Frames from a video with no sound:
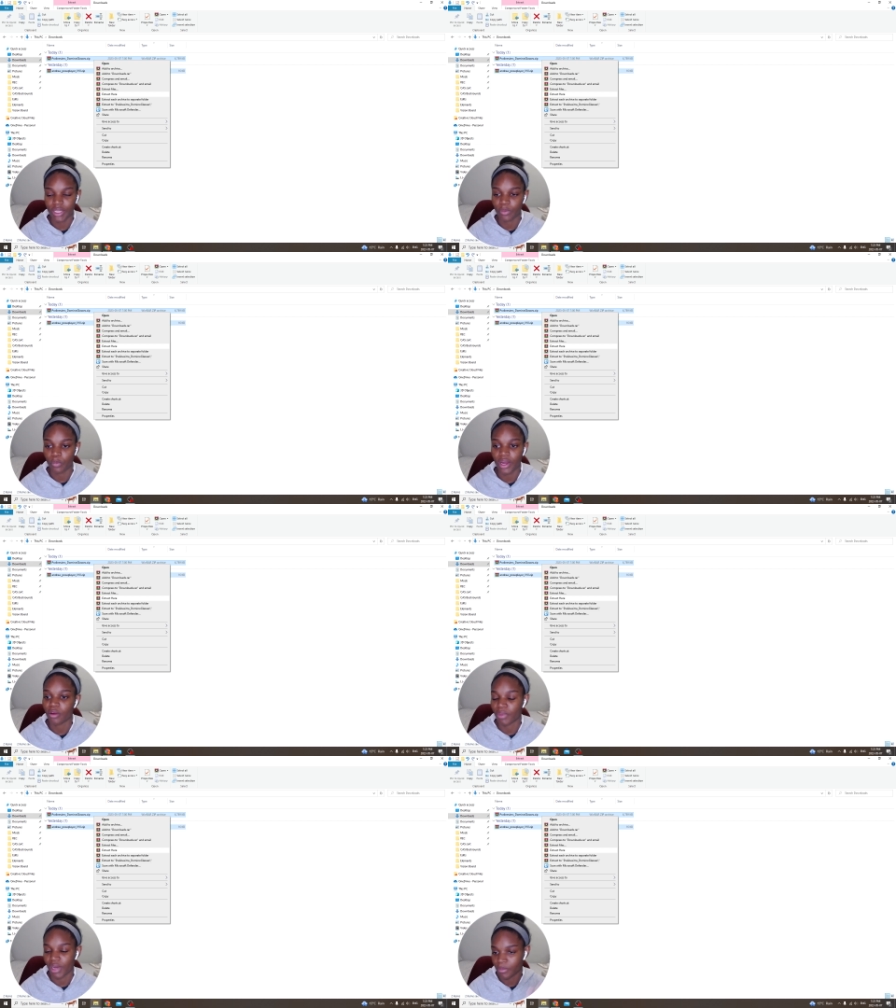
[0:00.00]
where
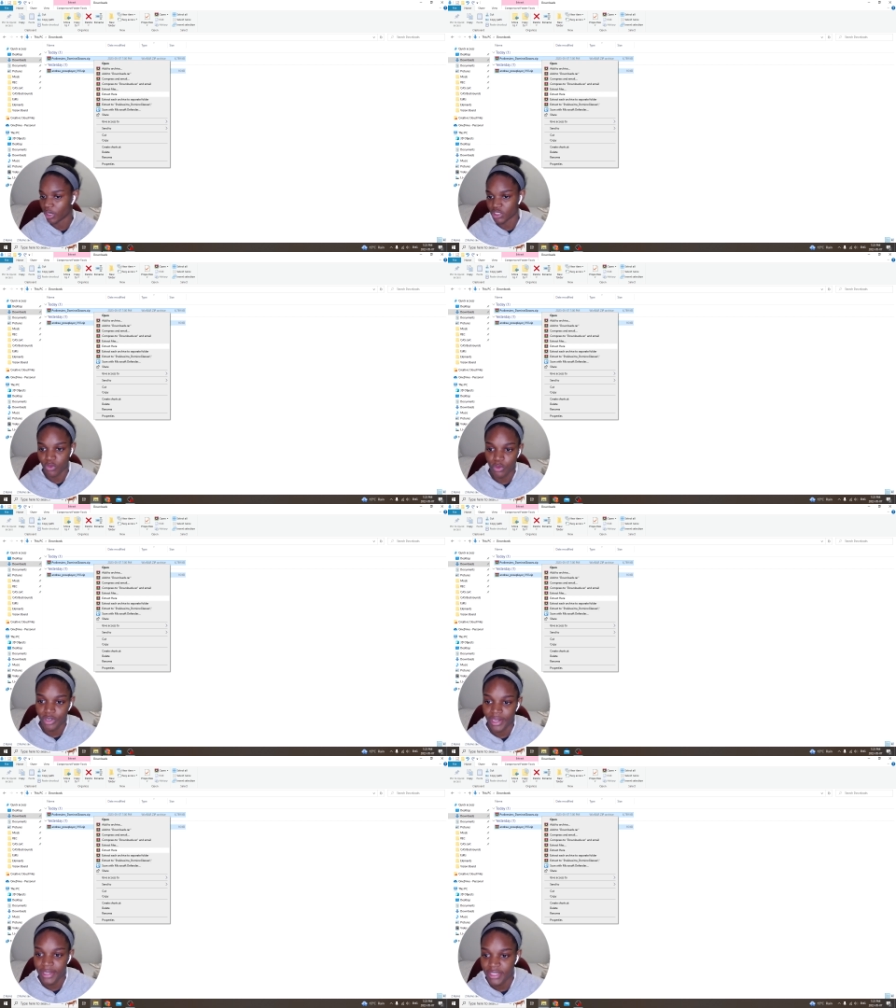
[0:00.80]
my mods folder
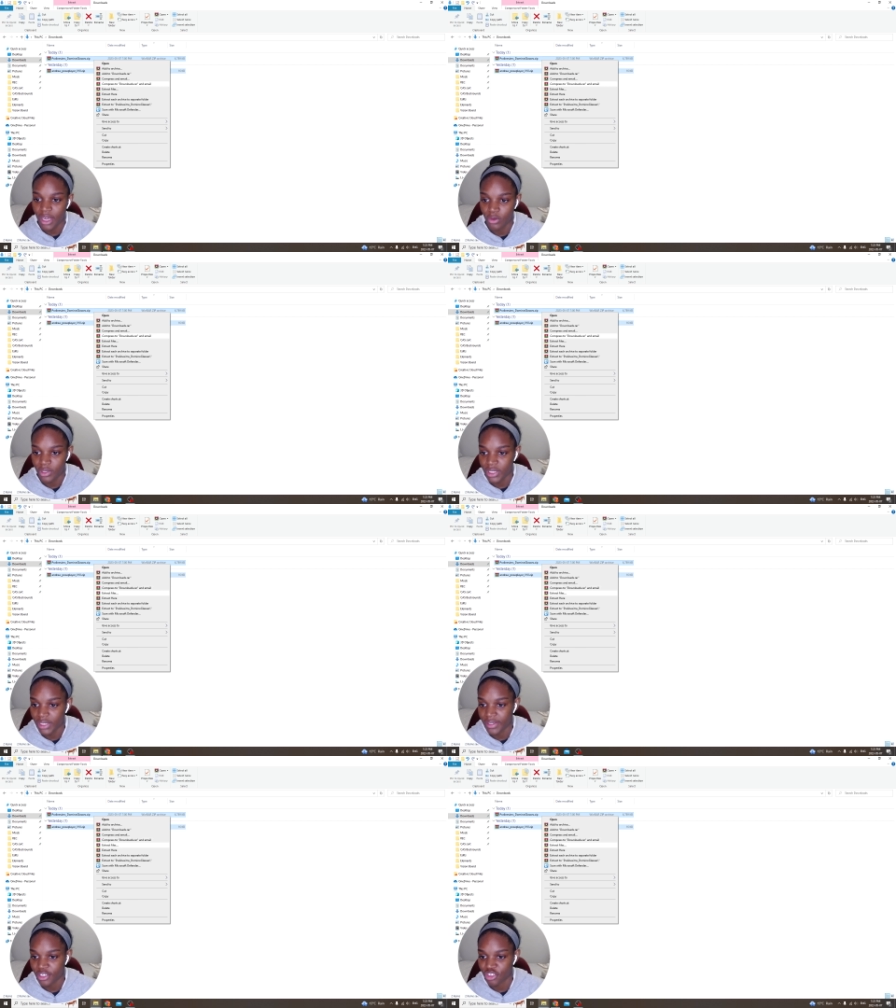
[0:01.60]
is, I'll click
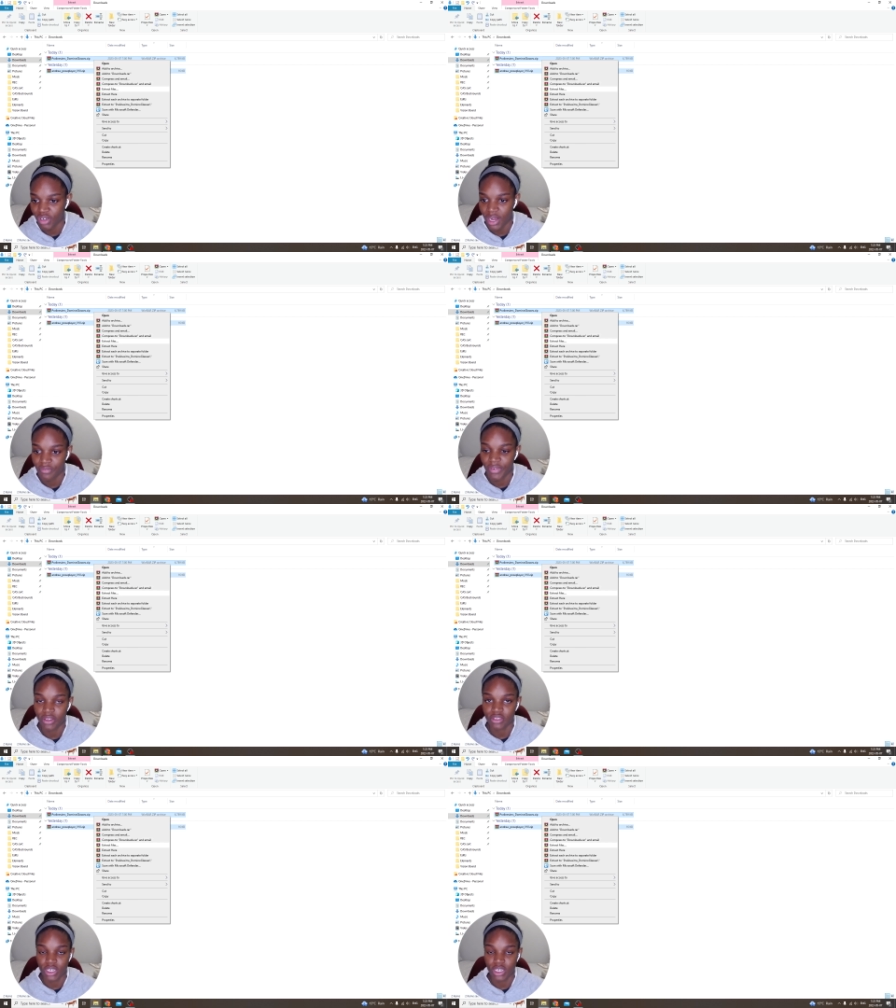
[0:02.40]
the extract files